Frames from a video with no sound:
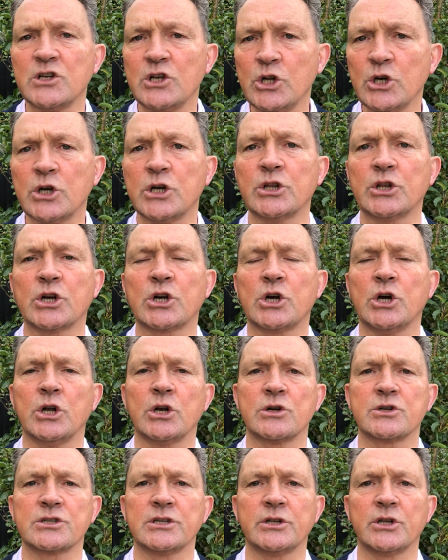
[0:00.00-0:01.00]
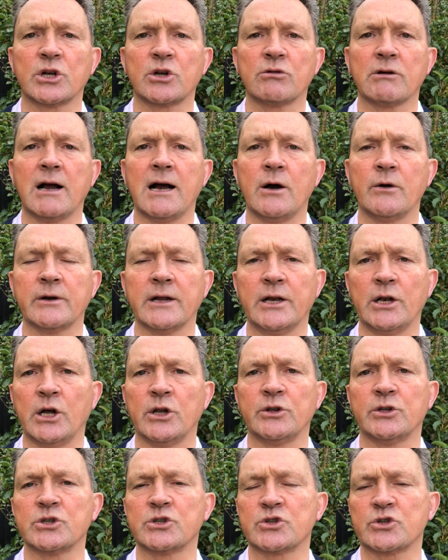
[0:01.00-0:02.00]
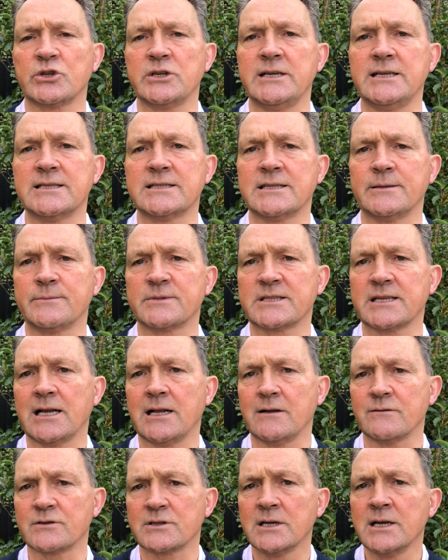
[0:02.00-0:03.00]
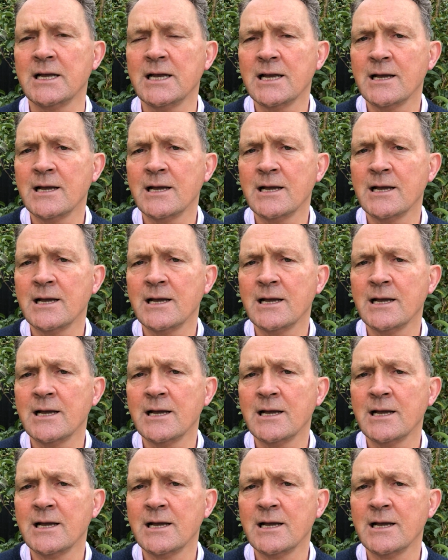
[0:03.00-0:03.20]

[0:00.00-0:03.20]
Look at the colors on the ground and on the trees themselves.